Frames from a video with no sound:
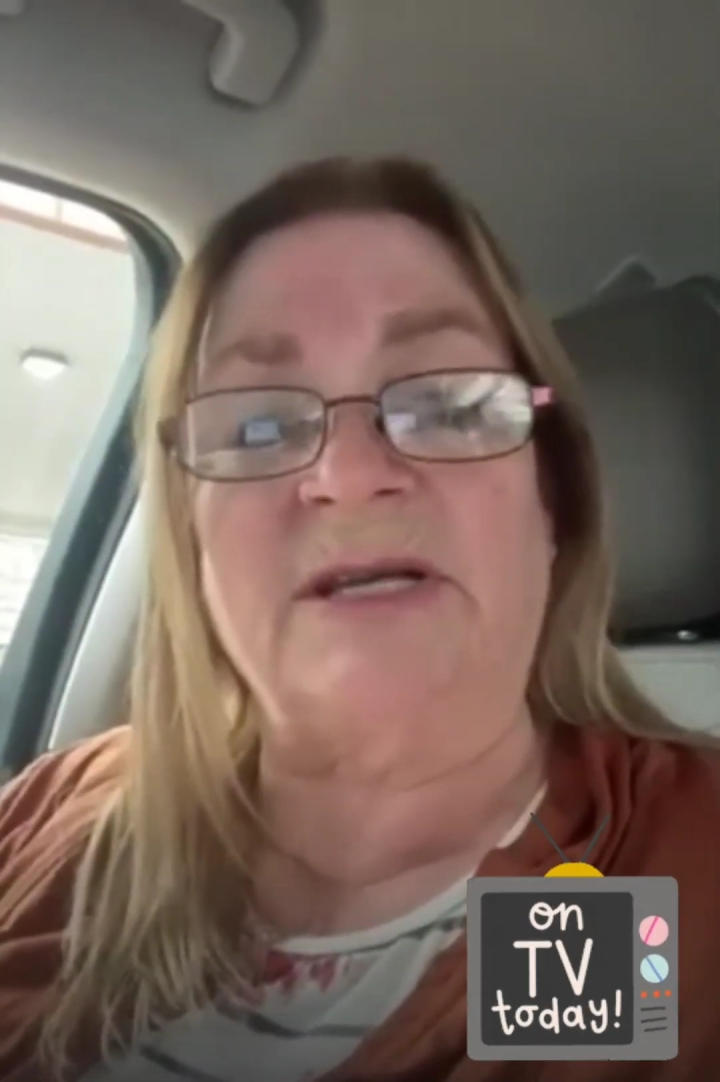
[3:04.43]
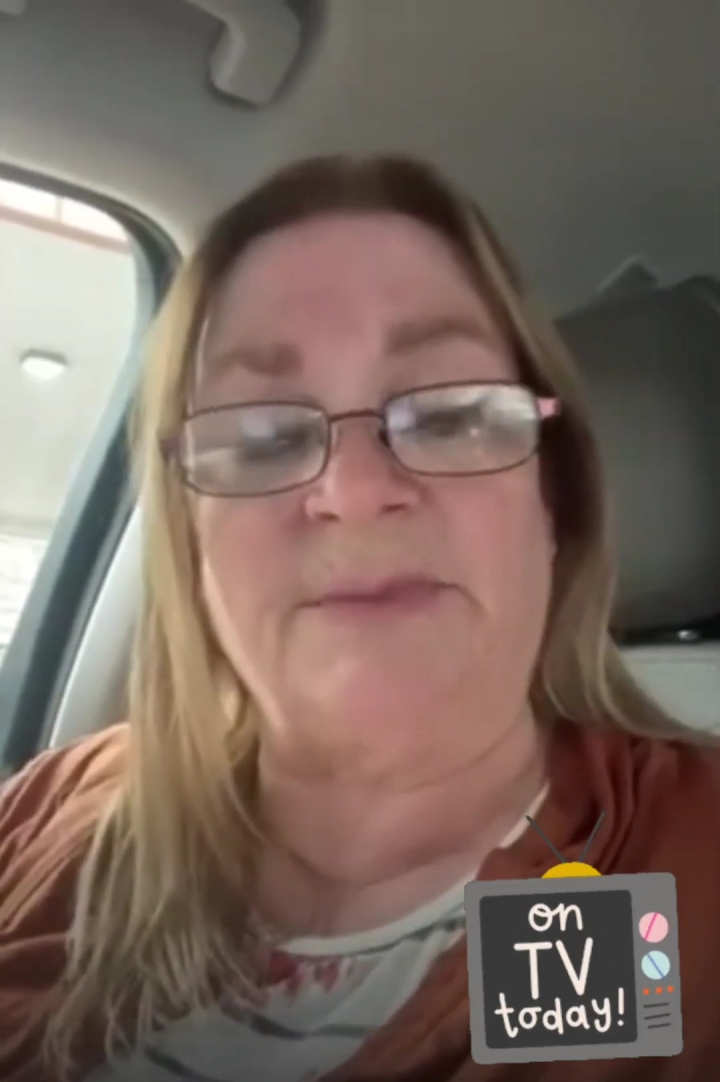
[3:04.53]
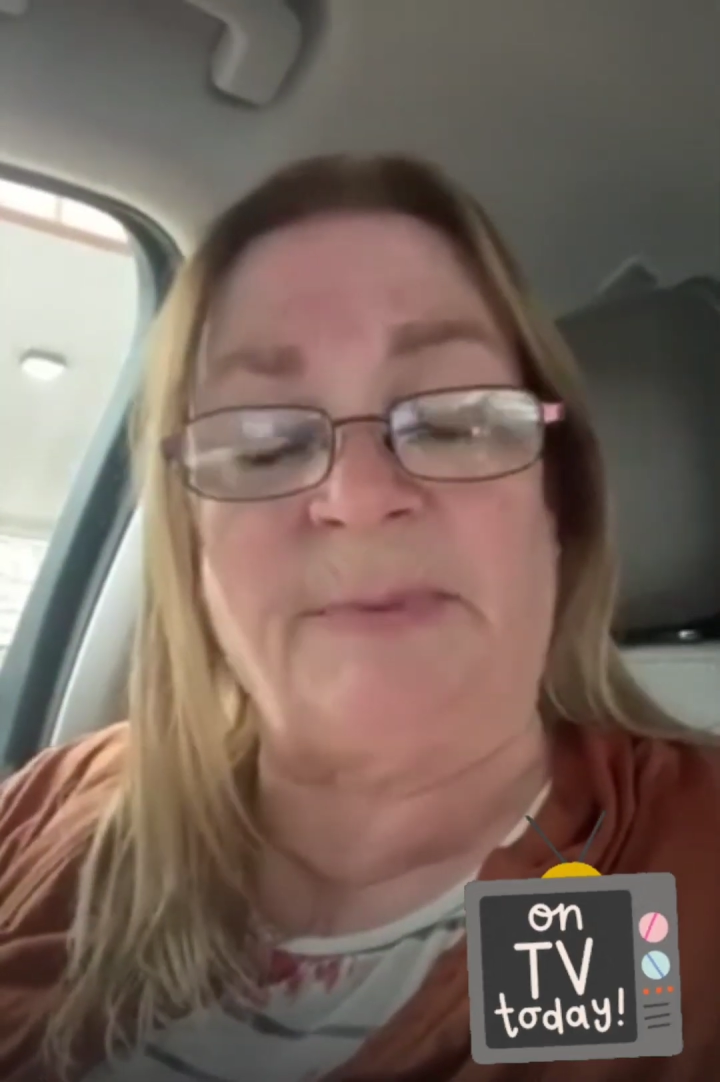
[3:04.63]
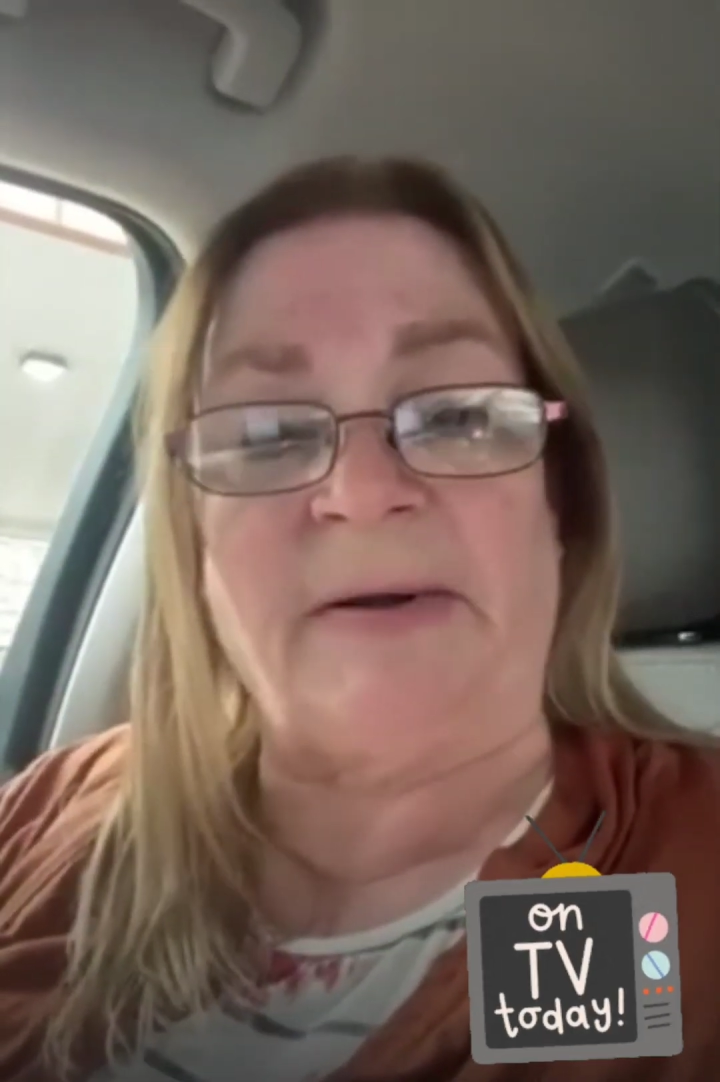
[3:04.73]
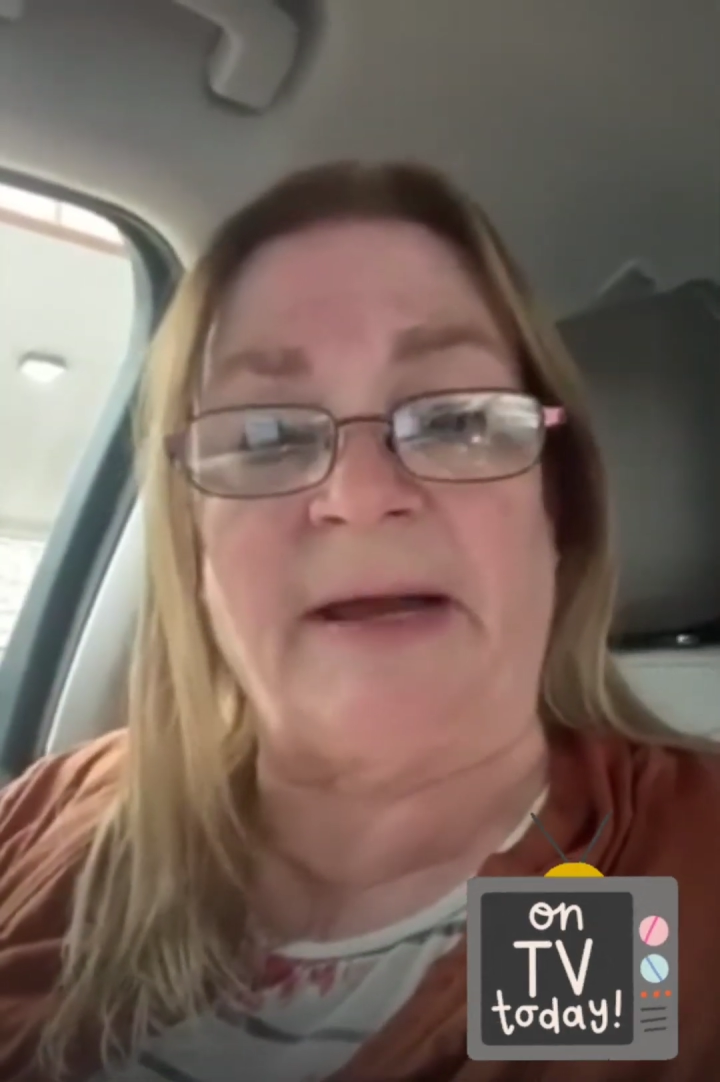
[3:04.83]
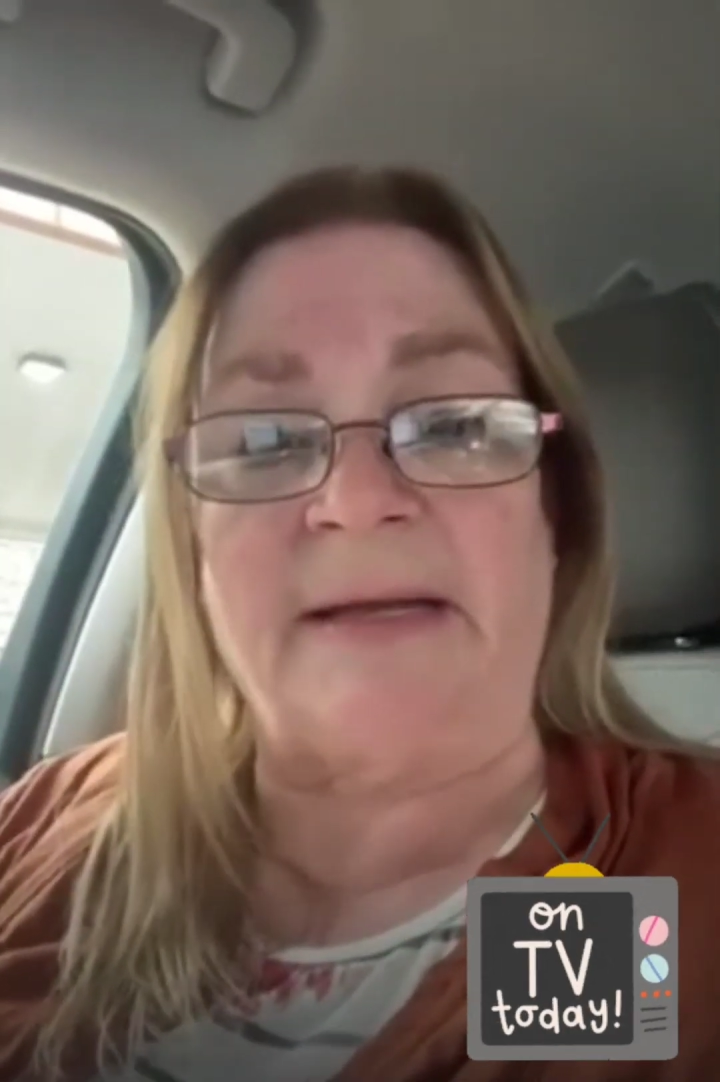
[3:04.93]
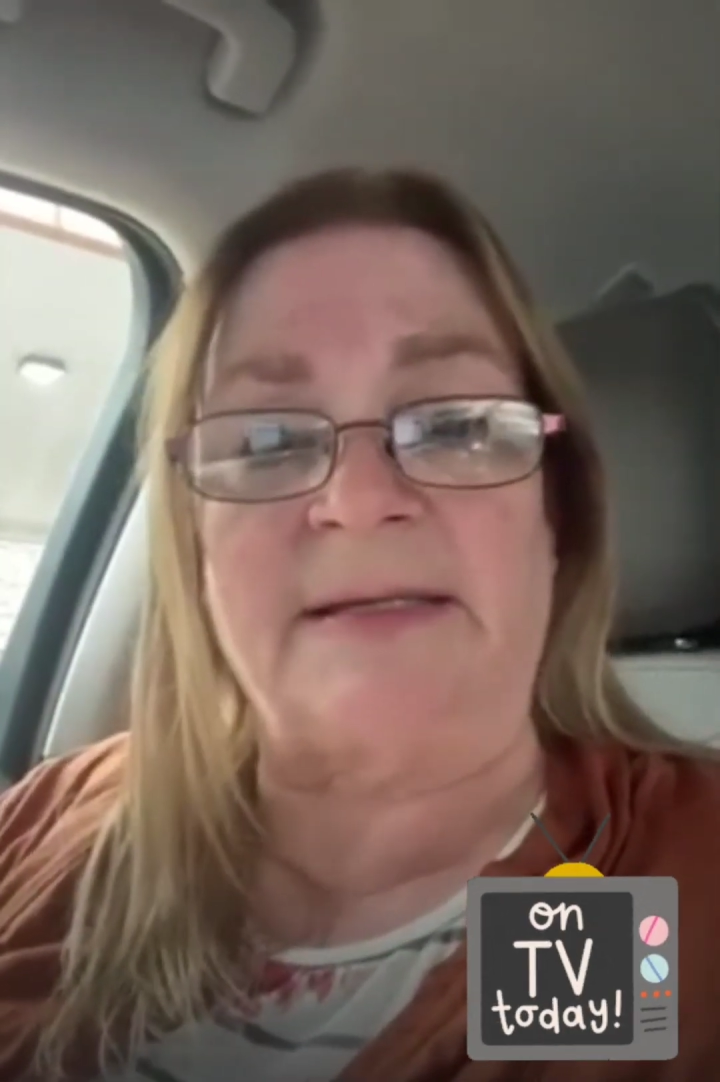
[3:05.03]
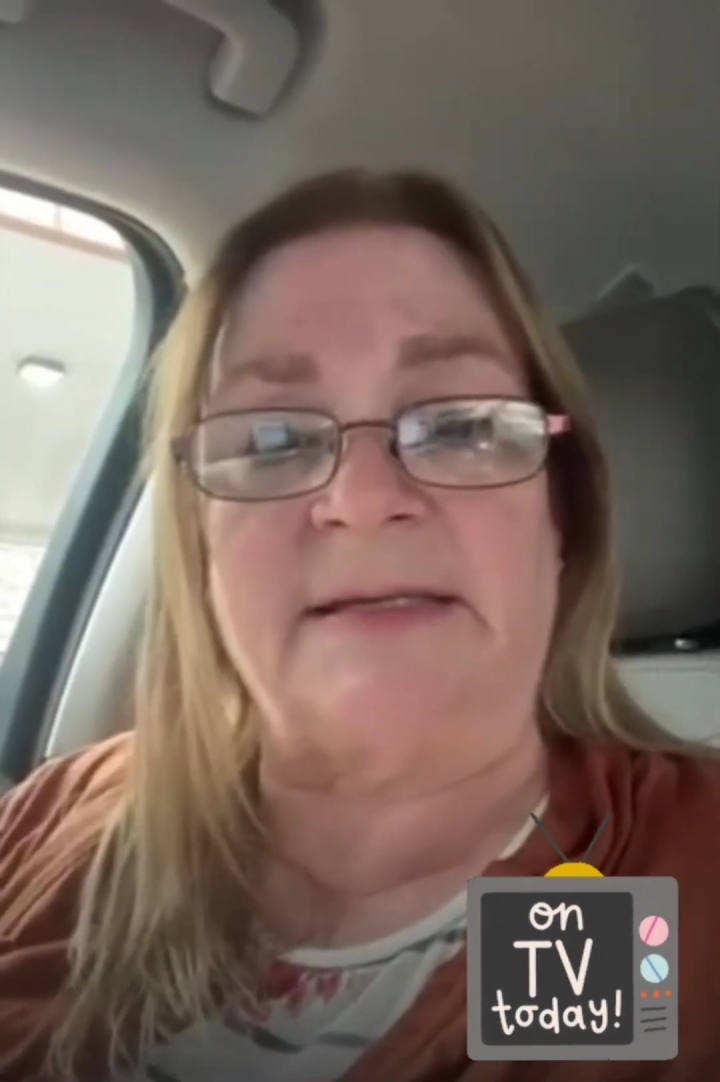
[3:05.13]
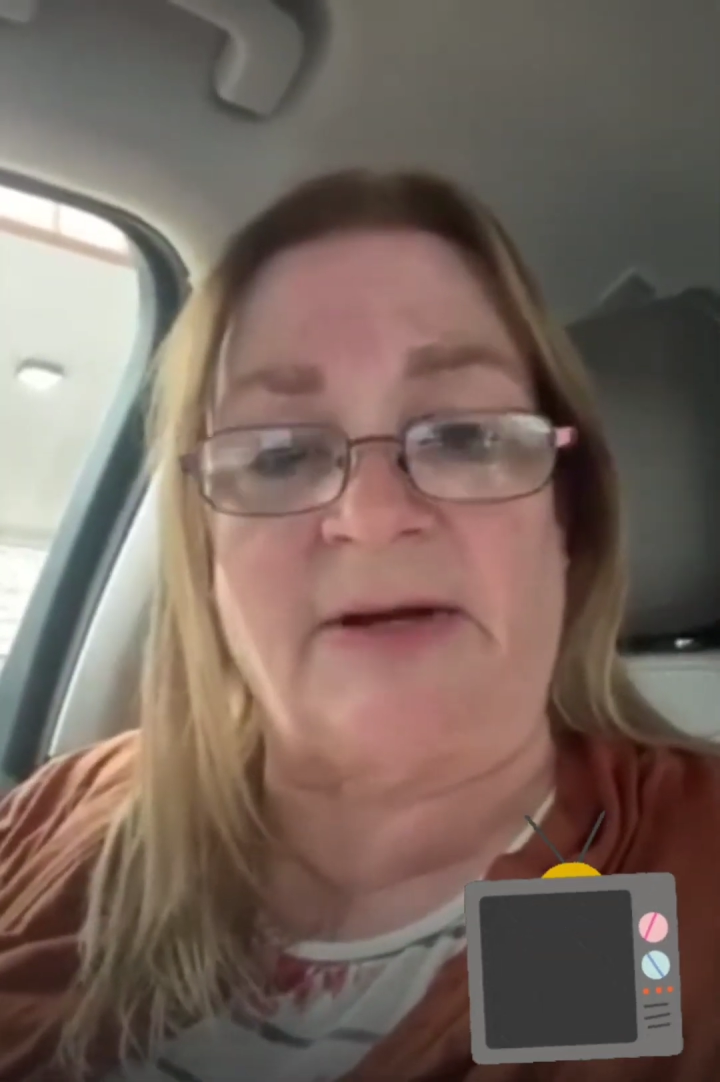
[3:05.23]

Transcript: experience